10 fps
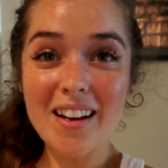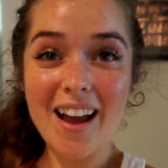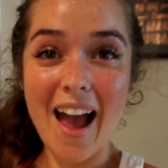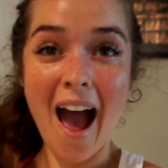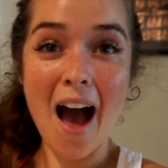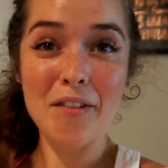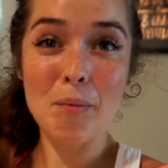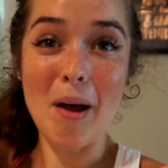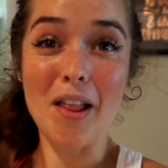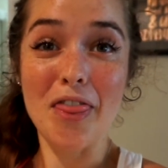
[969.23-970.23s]
I have
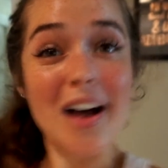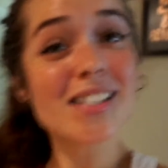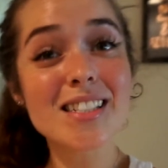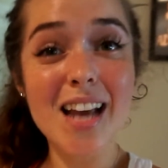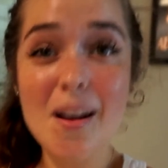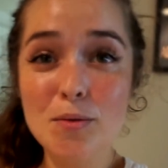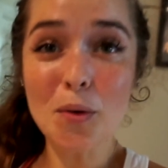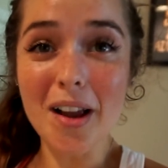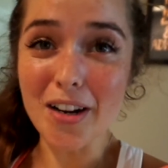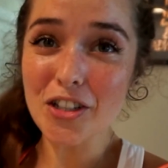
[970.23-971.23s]
about 1,000 times
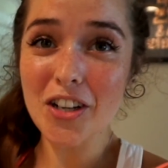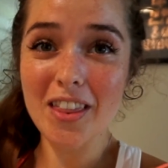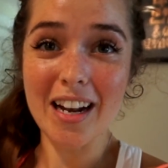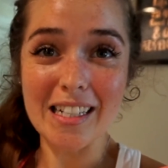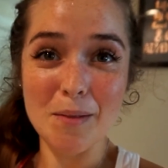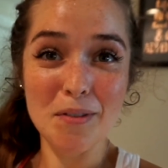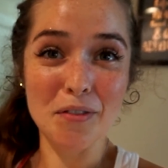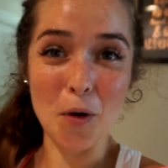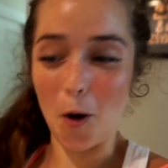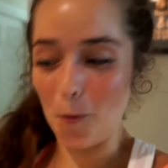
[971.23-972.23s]
more energy than I did
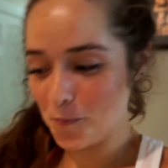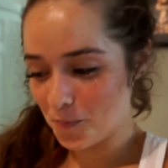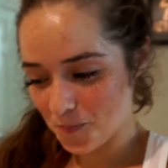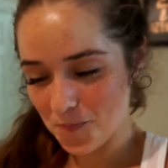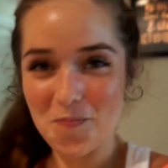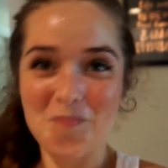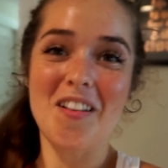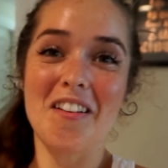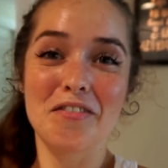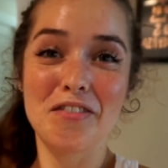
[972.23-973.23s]
before.
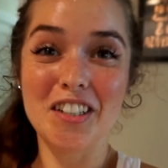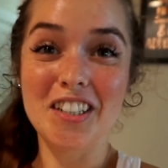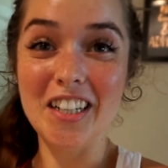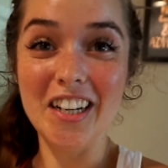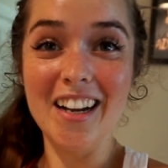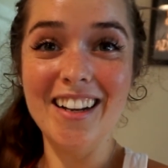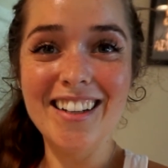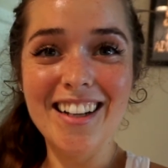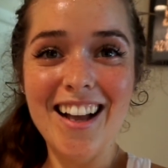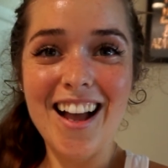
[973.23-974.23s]
Feel good.
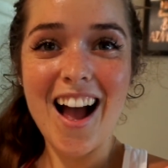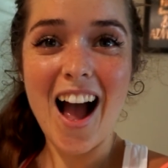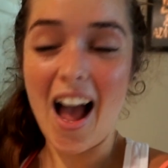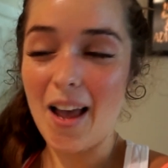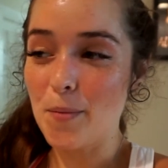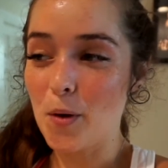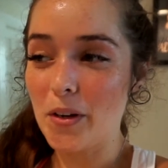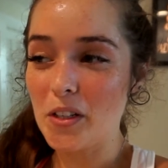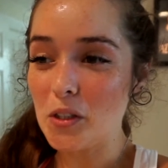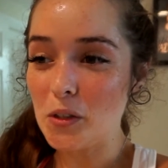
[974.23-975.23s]
I am
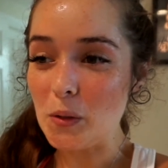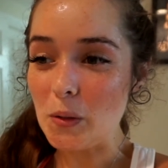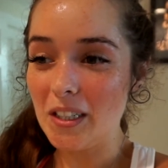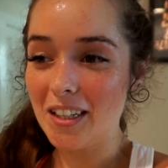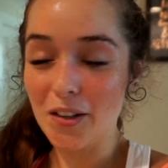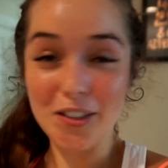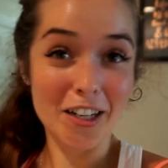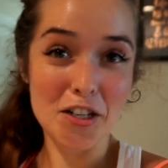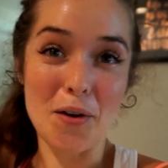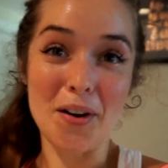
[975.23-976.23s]
going to go take a
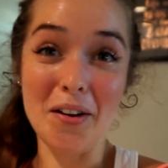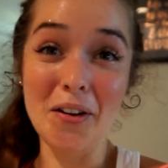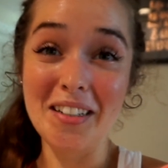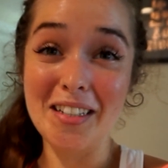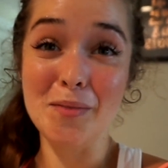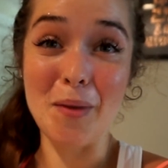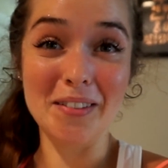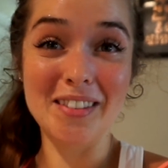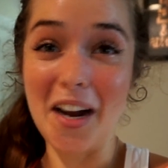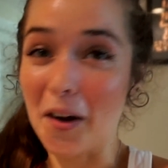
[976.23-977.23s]
shower now. It smells
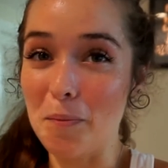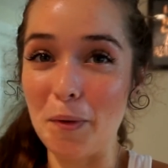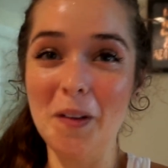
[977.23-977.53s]
terrible.